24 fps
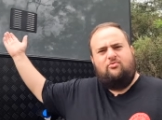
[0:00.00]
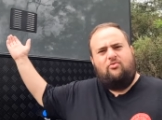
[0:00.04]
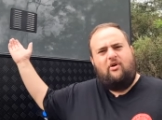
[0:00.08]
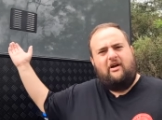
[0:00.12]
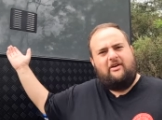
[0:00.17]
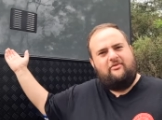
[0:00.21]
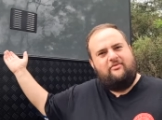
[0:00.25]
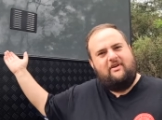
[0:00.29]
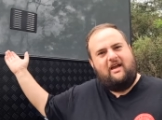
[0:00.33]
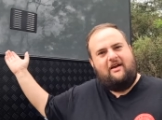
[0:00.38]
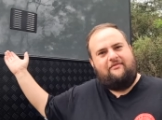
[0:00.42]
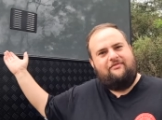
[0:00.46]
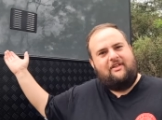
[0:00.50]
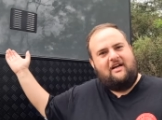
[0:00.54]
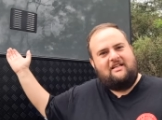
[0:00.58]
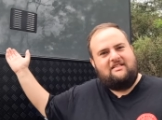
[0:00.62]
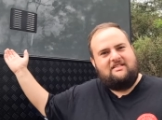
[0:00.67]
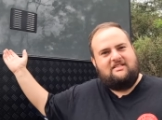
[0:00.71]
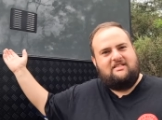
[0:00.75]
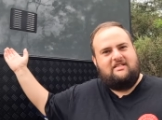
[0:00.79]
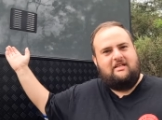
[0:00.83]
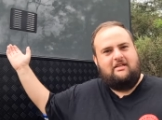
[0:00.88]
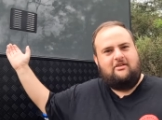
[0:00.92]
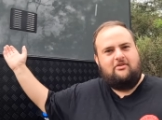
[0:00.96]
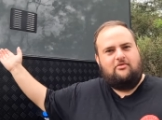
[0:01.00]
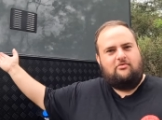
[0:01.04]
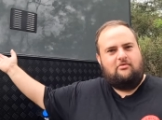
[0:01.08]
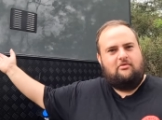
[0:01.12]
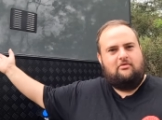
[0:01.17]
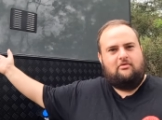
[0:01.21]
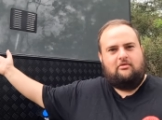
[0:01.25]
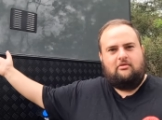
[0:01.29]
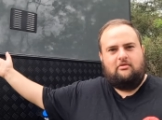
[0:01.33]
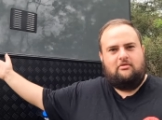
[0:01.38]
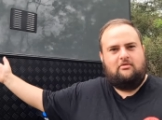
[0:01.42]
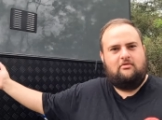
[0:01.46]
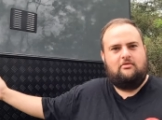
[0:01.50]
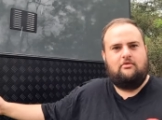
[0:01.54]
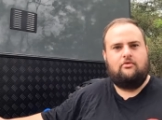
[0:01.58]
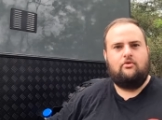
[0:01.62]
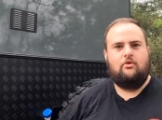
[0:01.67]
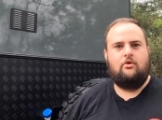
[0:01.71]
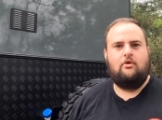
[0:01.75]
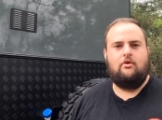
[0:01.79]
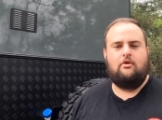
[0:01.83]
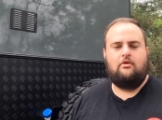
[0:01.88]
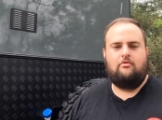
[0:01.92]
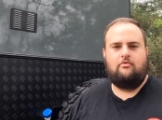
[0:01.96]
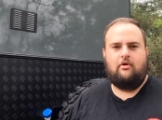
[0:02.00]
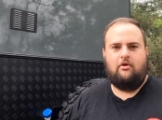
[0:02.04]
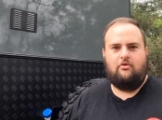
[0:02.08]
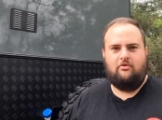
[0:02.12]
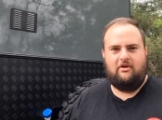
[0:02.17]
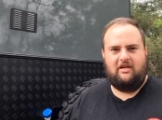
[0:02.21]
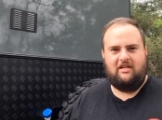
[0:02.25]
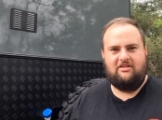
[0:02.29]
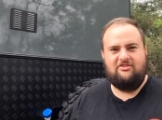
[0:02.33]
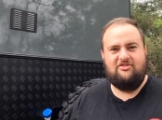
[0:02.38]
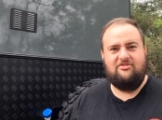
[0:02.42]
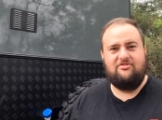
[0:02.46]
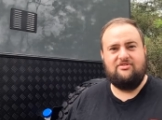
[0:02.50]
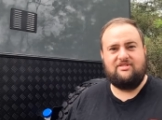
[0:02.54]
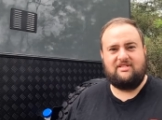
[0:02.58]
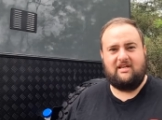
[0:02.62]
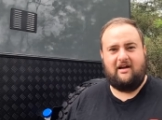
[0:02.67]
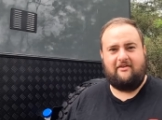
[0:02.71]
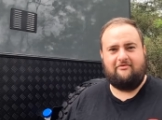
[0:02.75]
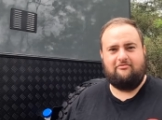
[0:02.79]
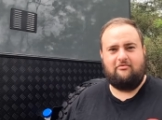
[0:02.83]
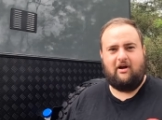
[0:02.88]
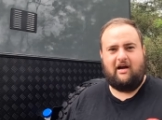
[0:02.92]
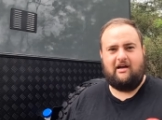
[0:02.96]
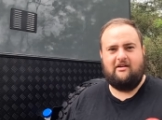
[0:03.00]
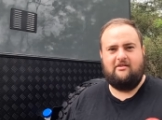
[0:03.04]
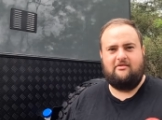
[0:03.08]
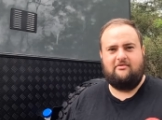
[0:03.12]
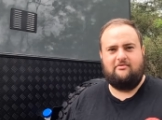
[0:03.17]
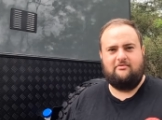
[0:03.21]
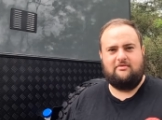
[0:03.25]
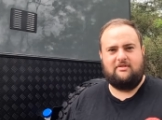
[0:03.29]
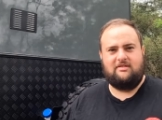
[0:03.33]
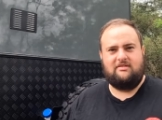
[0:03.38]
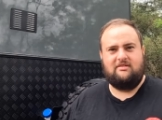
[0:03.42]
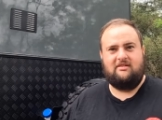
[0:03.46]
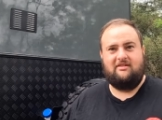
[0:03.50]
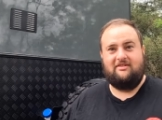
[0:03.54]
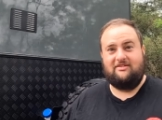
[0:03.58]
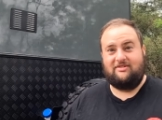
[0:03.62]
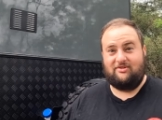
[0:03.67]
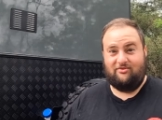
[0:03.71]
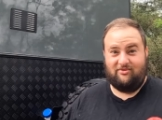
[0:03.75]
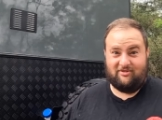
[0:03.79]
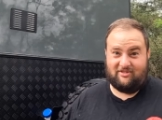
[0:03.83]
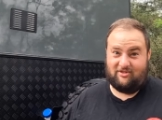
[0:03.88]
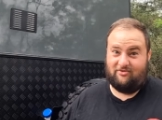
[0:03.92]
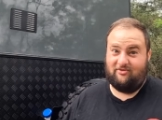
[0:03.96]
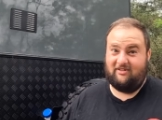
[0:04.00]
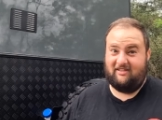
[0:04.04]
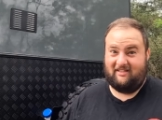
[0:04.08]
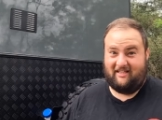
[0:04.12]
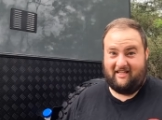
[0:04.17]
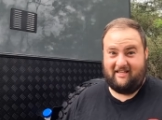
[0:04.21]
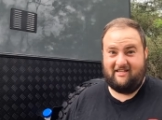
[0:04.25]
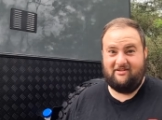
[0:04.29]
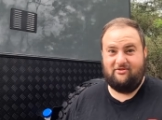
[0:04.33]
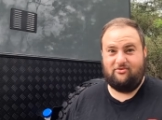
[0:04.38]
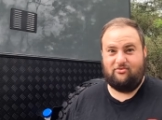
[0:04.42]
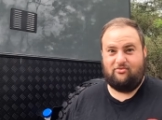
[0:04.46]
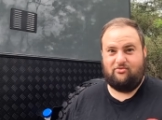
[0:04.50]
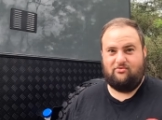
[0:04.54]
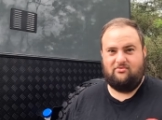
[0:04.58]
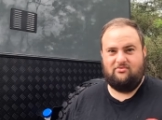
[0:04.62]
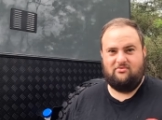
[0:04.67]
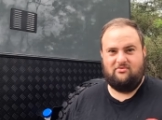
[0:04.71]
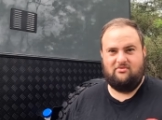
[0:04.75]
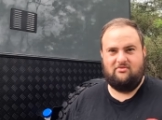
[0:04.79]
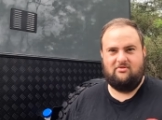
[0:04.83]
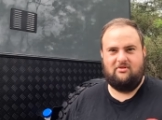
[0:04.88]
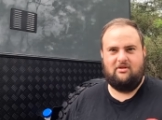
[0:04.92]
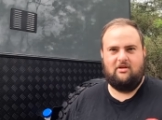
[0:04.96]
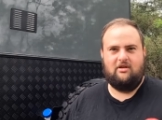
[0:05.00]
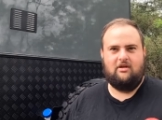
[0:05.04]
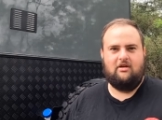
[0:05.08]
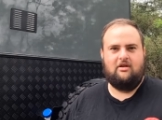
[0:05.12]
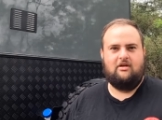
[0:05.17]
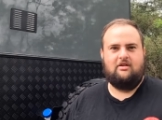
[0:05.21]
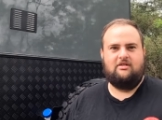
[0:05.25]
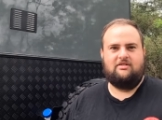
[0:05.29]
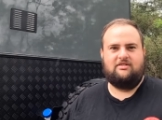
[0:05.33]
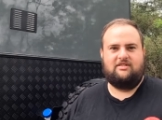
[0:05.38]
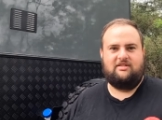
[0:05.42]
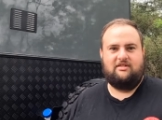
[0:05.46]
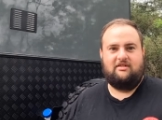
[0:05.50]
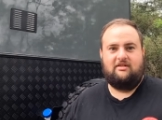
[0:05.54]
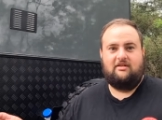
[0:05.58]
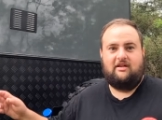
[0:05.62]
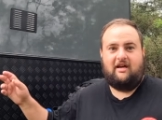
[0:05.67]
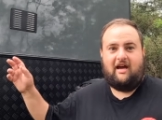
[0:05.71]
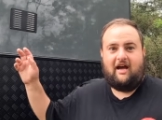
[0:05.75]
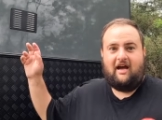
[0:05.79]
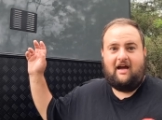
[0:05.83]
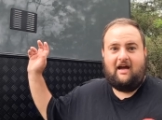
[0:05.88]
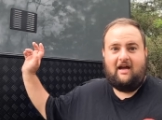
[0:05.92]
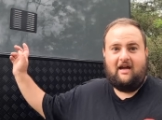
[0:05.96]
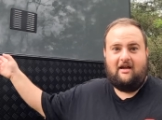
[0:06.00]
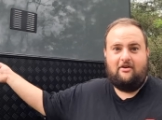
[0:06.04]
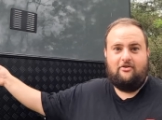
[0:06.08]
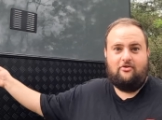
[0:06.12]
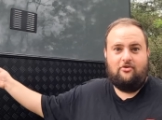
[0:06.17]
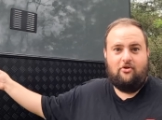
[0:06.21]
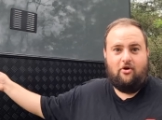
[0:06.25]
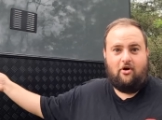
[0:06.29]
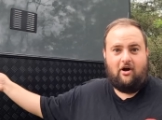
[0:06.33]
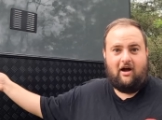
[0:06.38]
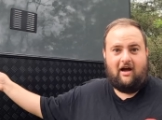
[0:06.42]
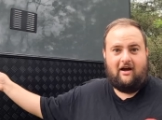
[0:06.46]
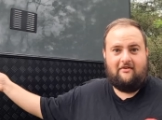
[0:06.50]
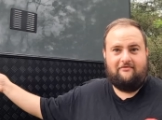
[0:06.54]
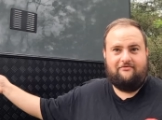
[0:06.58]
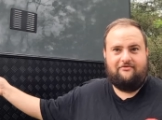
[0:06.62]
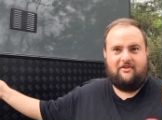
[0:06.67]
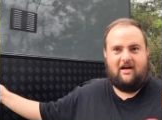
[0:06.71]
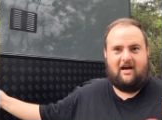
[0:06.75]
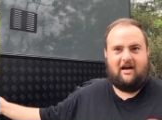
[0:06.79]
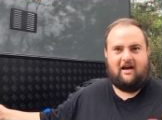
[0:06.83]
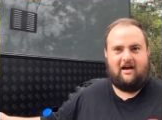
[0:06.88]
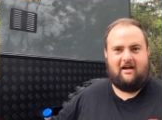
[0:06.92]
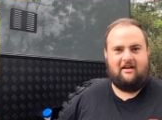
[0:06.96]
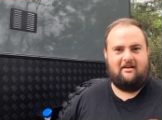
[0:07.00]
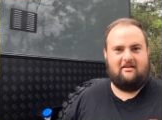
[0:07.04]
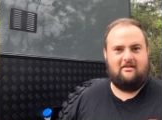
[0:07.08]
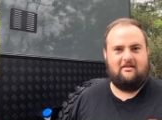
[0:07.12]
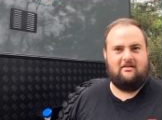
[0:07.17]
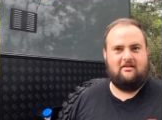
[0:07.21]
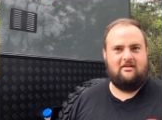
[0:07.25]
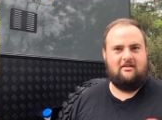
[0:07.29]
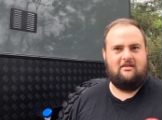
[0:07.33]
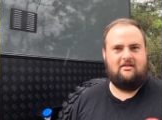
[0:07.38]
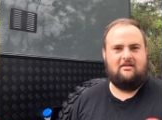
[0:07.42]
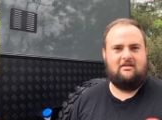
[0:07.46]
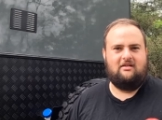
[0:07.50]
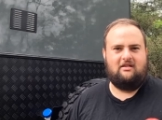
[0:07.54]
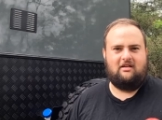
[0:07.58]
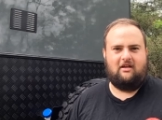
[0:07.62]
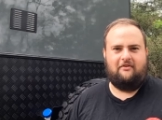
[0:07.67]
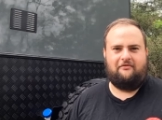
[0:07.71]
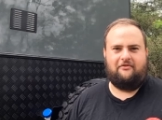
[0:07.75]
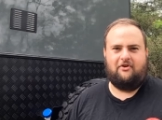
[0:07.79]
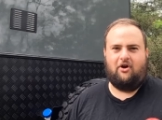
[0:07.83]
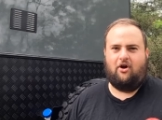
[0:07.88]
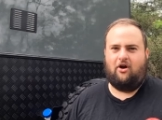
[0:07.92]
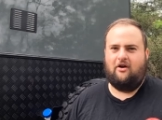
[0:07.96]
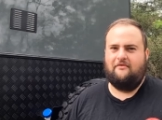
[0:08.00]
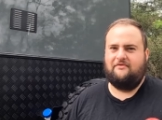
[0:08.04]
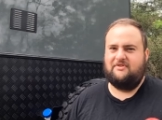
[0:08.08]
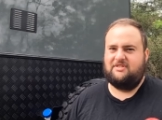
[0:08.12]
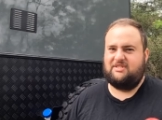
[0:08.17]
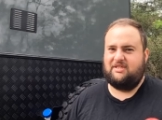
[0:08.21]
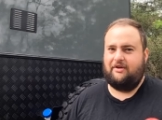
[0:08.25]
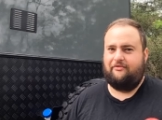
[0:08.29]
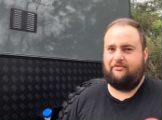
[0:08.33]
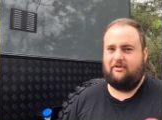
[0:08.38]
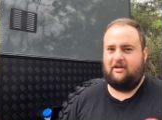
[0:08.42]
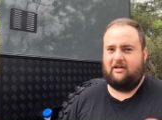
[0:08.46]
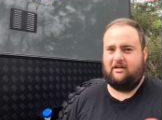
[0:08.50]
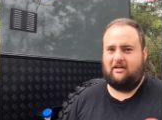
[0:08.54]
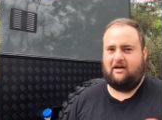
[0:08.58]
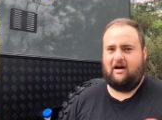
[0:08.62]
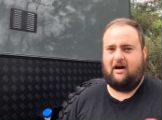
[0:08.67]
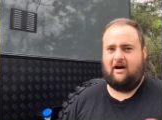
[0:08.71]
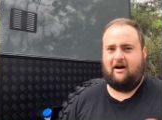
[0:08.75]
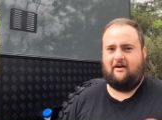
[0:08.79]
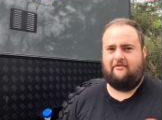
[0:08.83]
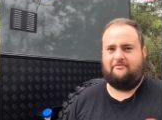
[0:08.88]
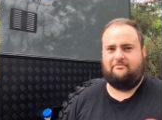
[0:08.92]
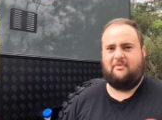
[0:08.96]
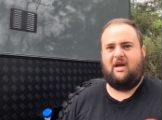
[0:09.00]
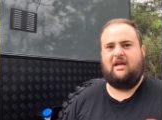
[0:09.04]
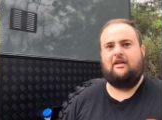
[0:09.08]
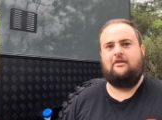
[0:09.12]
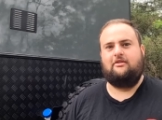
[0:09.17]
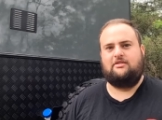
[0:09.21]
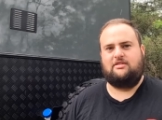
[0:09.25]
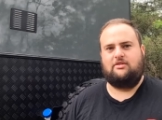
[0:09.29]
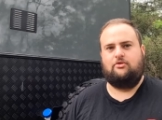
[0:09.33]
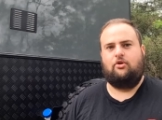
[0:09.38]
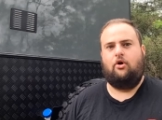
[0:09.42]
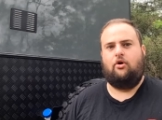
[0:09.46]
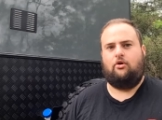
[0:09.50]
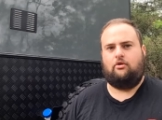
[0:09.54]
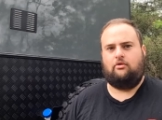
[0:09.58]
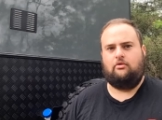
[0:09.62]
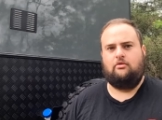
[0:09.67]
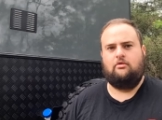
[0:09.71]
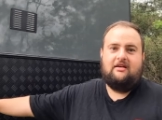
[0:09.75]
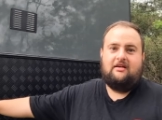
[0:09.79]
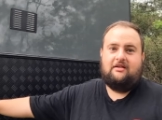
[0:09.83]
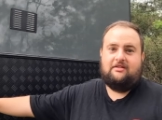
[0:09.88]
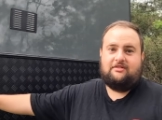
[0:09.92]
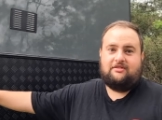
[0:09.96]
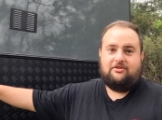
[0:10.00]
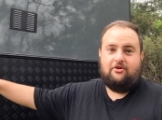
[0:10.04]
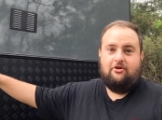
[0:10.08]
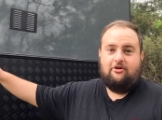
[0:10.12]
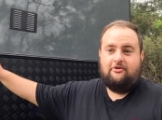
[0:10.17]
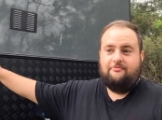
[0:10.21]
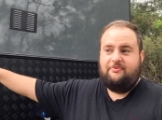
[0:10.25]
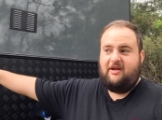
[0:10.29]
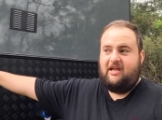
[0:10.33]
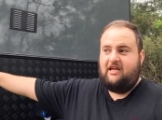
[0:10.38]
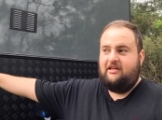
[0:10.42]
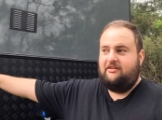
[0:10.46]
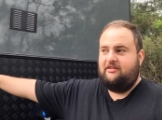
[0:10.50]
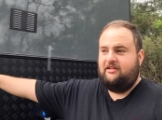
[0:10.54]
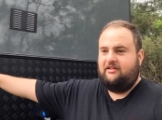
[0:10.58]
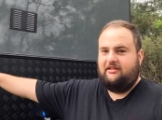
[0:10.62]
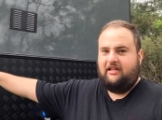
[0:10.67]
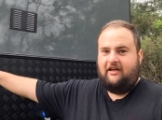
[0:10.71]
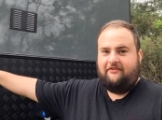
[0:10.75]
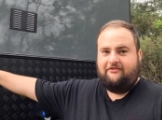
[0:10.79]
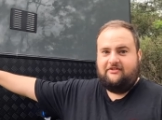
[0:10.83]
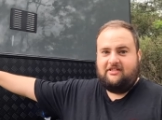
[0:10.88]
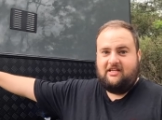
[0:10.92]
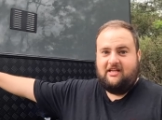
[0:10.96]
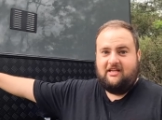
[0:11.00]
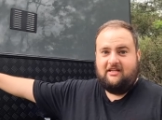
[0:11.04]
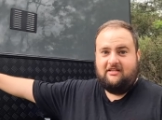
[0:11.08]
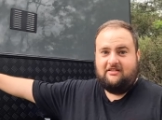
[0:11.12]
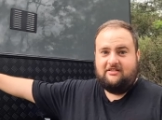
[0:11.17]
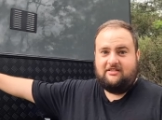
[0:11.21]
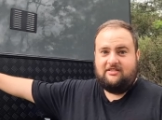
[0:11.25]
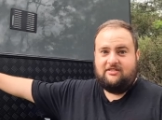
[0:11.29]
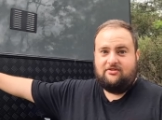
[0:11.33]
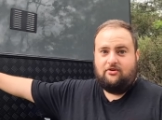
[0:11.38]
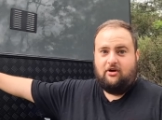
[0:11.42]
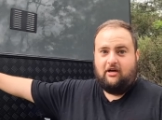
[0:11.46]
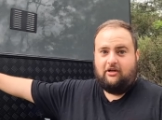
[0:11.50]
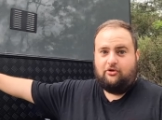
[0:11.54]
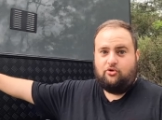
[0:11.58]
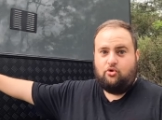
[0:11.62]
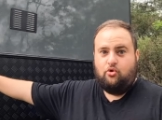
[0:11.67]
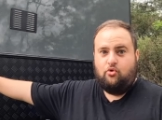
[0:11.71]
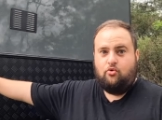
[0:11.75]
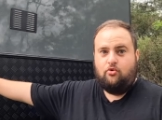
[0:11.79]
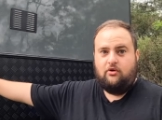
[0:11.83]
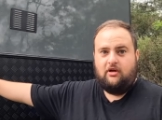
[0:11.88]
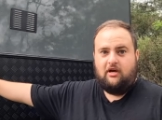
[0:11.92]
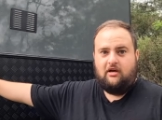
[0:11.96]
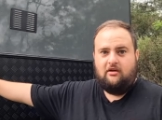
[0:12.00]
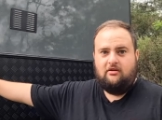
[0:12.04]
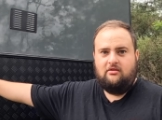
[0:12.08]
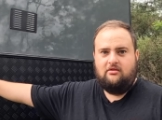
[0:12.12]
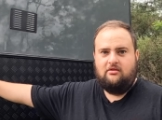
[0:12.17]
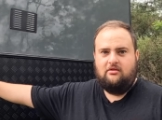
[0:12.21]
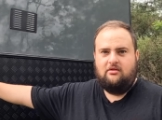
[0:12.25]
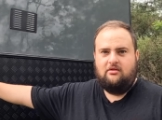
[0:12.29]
why do we have that sticker on? Well, in New South Wales, it's also illegal to not have that if you're over seven and a half meters long. It's got to be in the left-hand side corner.